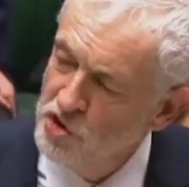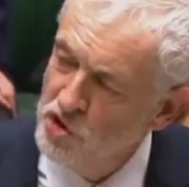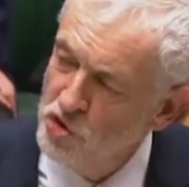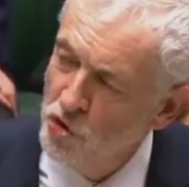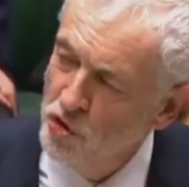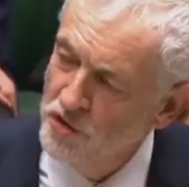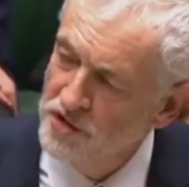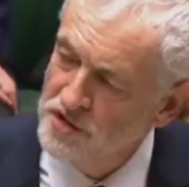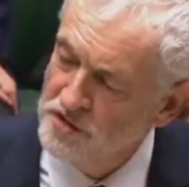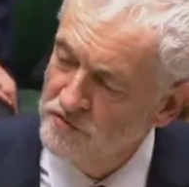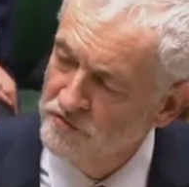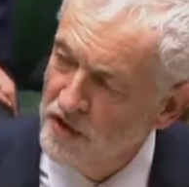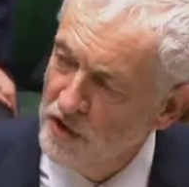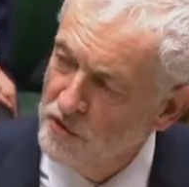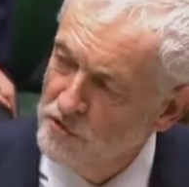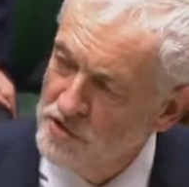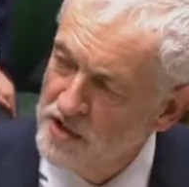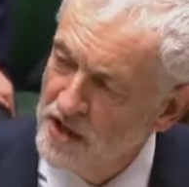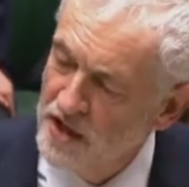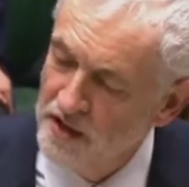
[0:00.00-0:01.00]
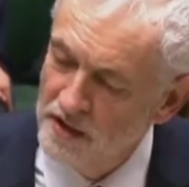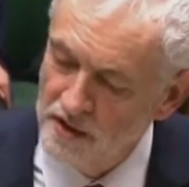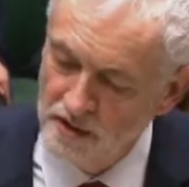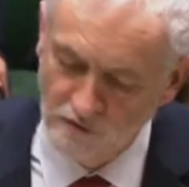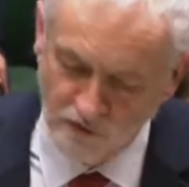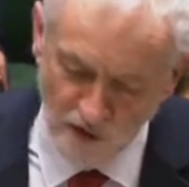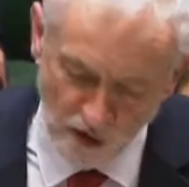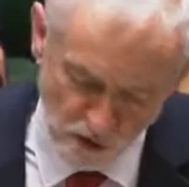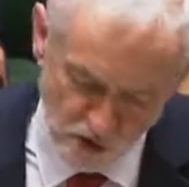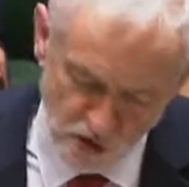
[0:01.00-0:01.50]
ensure that a
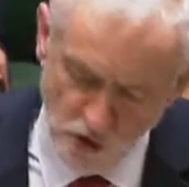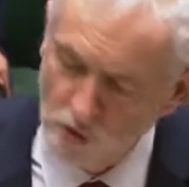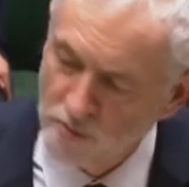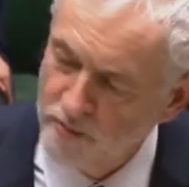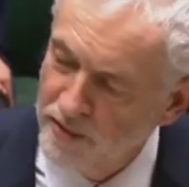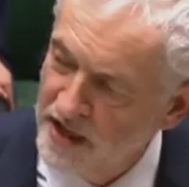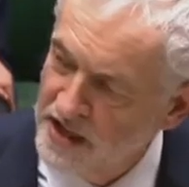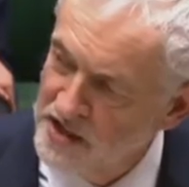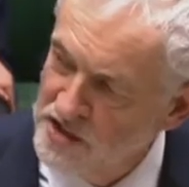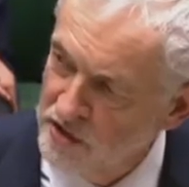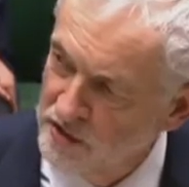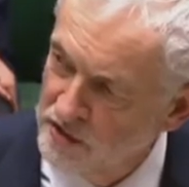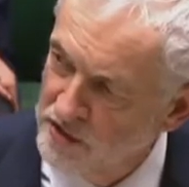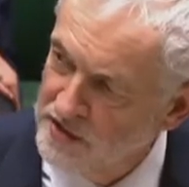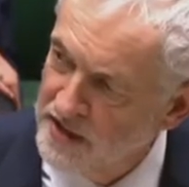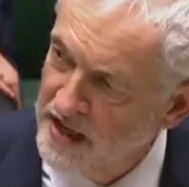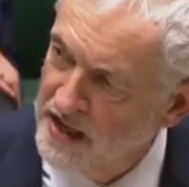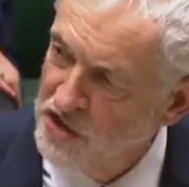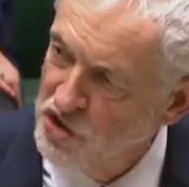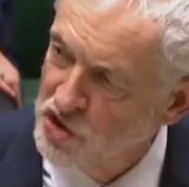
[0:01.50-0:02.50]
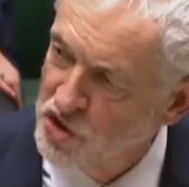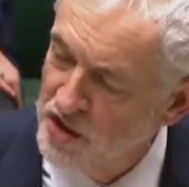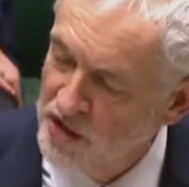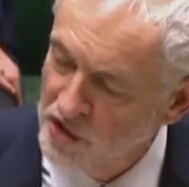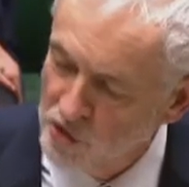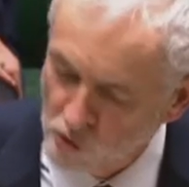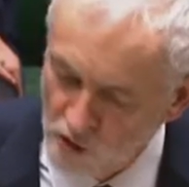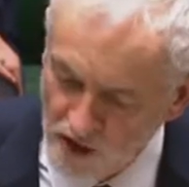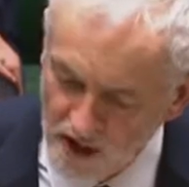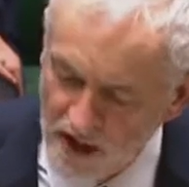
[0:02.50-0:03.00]
vote took place on the date she
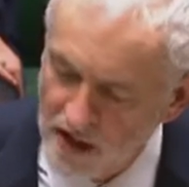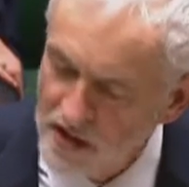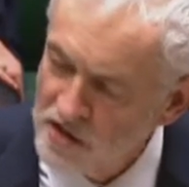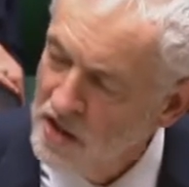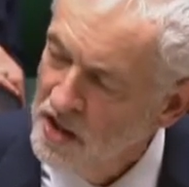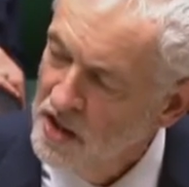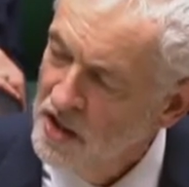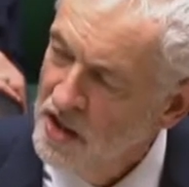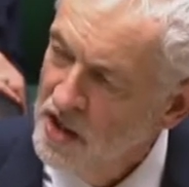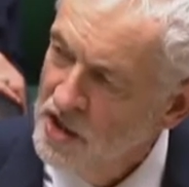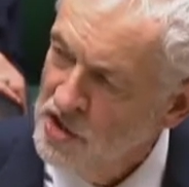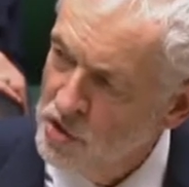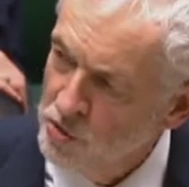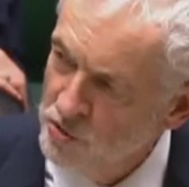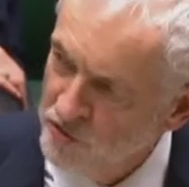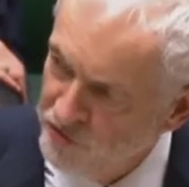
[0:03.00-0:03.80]
agreed. She